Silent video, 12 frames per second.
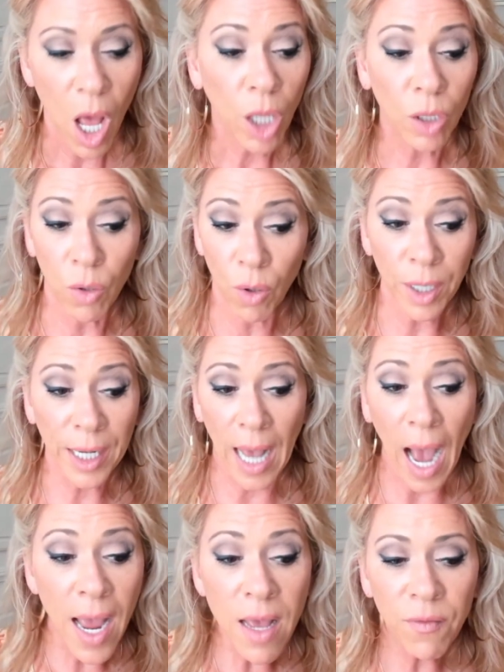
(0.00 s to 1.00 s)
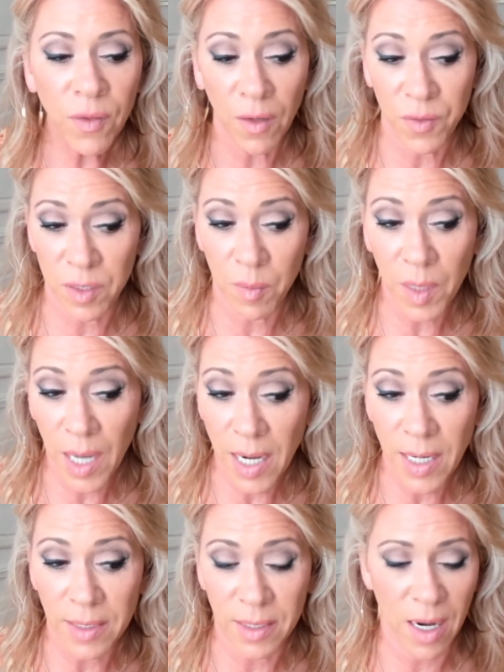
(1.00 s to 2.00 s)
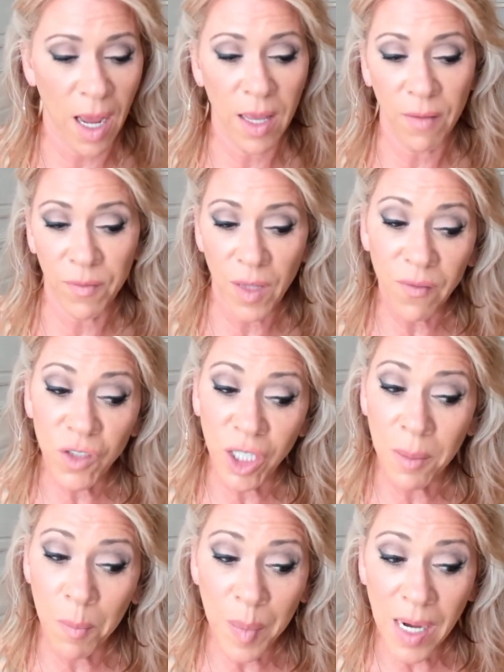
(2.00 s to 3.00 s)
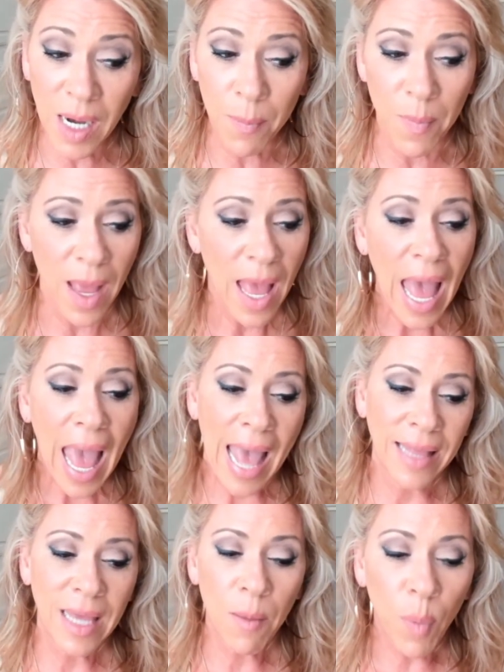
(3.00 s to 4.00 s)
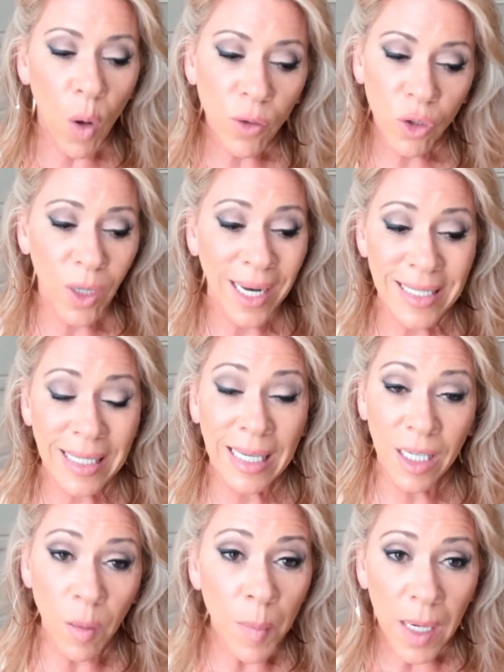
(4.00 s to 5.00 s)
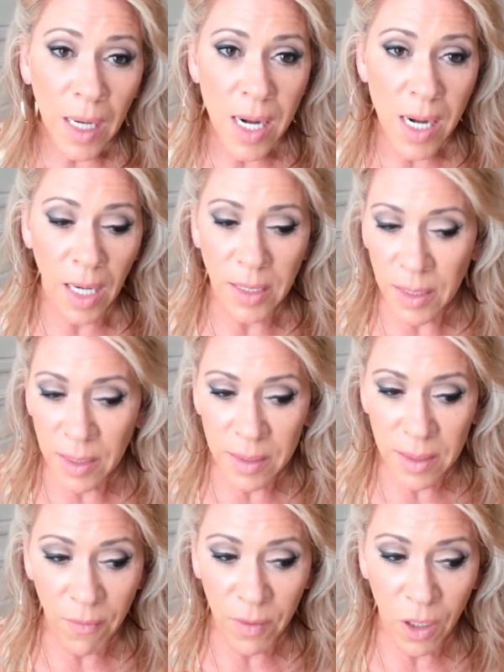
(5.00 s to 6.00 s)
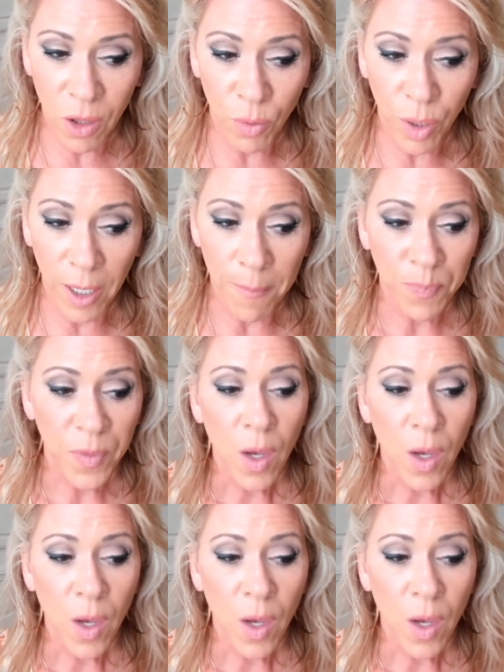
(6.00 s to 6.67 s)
Lordy, I have loved some ladies and I have loved Jim Beam, and they both tried to kill me in 1973.